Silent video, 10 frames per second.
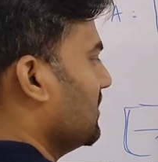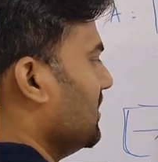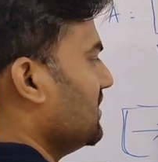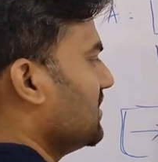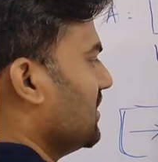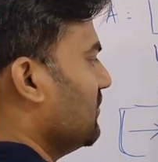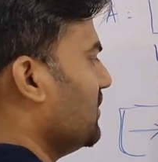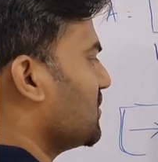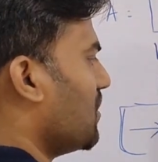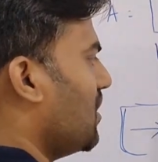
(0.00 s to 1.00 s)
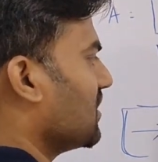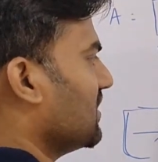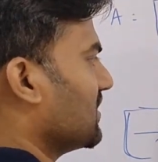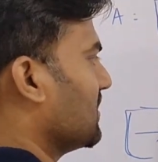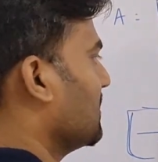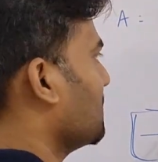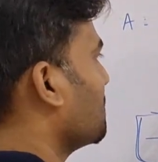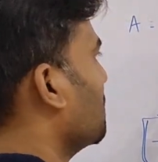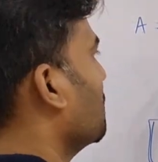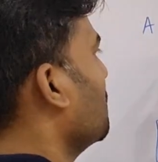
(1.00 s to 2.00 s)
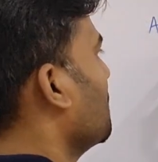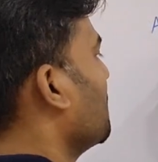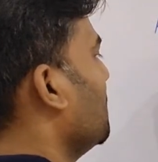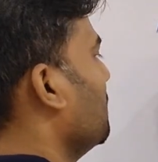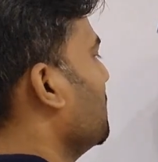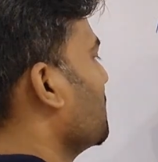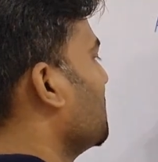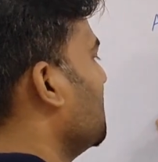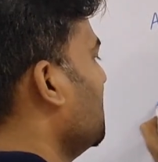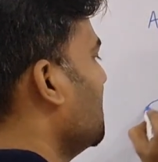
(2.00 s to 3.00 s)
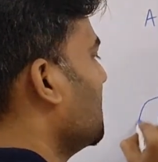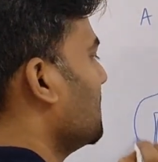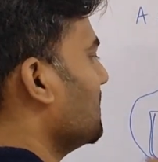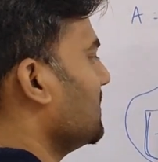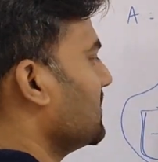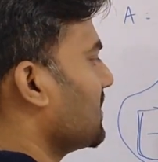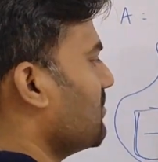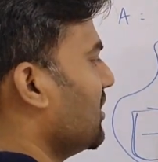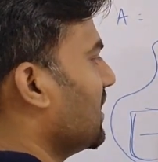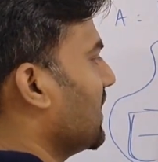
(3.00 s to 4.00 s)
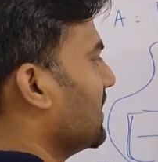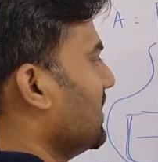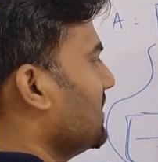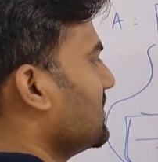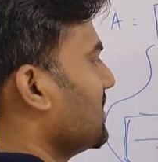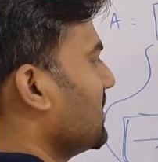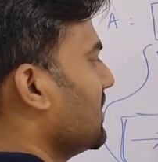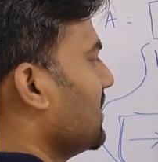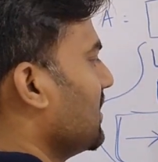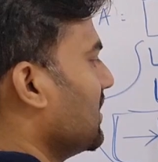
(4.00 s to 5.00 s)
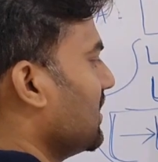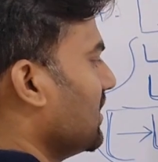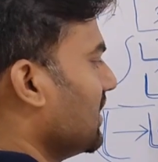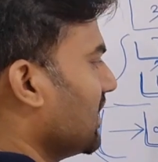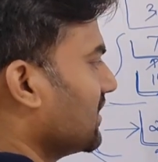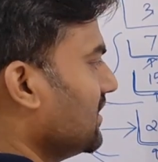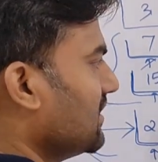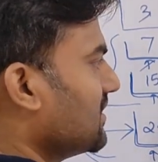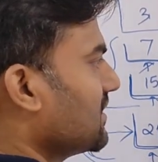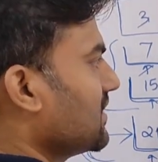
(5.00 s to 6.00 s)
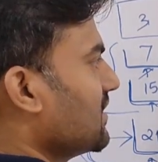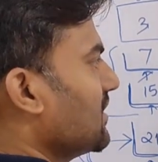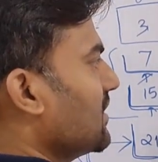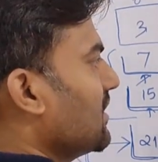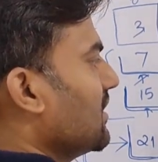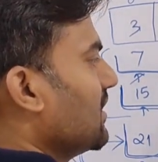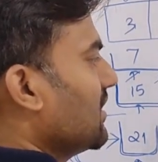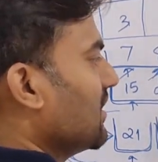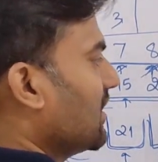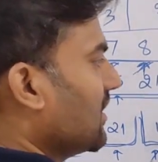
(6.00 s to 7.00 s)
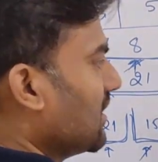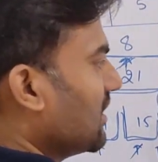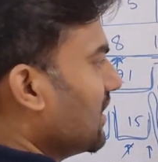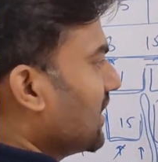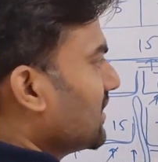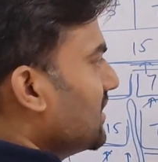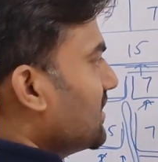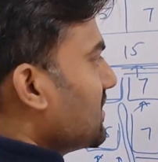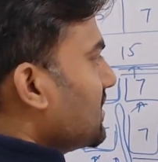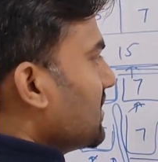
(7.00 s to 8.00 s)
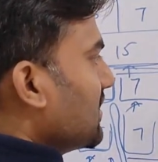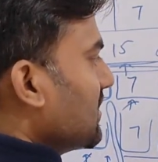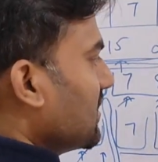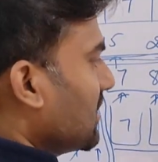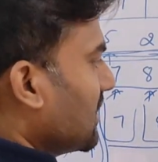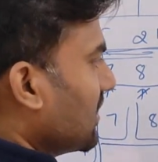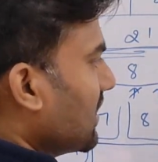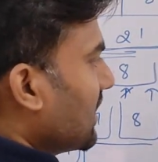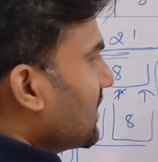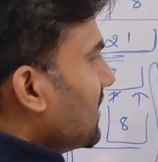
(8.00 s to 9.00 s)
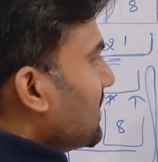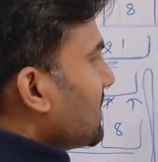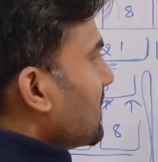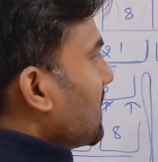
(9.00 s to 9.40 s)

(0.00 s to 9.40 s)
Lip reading: this, we solved this. So if you see, this is coming like this, like this, like this, like this,